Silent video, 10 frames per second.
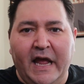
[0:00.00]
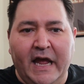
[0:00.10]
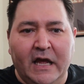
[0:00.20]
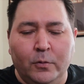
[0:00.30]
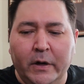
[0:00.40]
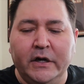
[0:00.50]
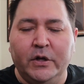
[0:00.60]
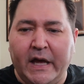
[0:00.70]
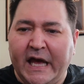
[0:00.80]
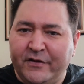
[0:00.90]
and where do
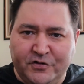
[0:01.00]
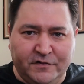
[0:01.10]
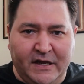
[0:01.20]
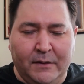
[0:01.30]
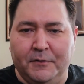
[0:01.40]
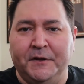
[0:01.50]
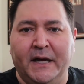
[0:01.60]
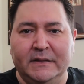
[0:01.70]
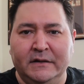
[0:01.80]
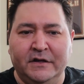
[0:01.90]
you have Shazam on
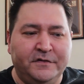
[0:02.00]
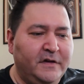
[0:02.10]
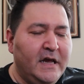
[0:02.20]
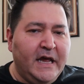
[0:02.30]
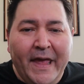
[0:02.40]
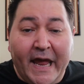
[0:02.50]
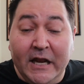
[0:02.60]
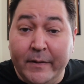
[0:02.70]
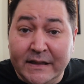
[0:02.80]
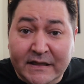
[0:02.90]
that list?
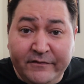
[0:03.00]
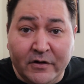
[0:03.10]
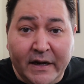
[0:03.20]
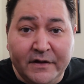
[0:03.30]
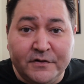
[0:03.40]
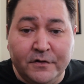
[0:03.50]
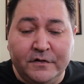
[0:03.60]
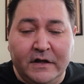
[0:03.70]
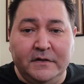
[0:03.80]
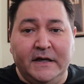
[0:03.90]
Anyway, leave your
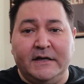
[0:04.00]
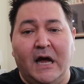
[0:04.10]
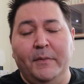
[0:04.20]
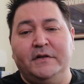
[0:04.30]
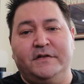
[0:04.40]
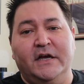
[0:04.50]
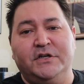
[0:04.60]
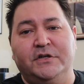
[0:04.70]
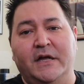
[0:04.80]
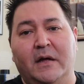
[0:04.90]
answers in the comment
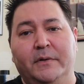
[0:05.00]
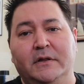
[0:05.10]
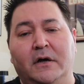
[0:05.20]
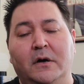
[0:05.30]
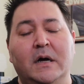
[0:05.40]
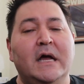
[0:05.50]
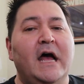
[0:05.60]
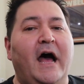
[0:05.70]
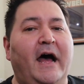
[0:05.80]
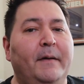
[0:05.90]
section down below.
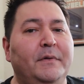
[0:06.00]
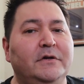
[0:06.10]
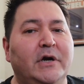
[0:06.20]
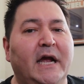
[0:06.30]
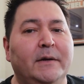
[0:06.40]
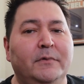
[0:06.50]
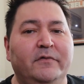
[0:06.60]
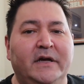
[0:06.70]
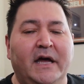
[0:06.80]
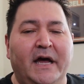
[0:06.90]
I've been Dragon
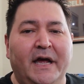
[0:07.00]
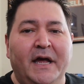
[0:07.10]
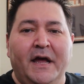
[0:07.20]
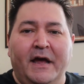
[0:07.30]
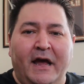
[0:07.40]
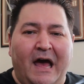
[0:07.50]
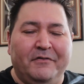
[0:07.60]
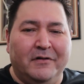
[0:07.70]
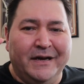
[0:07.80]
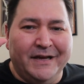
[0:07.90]
Movie Guy.
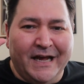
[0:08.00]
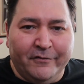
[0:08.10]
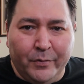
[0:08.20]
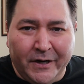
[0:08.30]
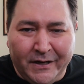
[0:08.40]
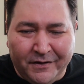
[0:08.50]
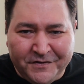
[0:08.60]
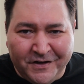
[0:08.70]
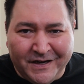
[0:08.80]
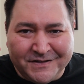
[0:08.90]
Have a great day, everybody. I'll
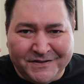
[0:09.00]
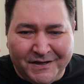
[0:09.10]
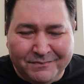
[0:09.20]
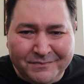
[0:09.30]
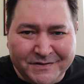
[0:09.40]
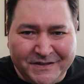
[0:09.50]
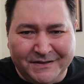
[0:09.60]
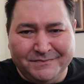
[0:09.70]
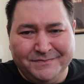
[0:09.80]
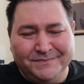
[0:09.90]
see you next time. See
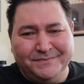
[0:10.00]
ya.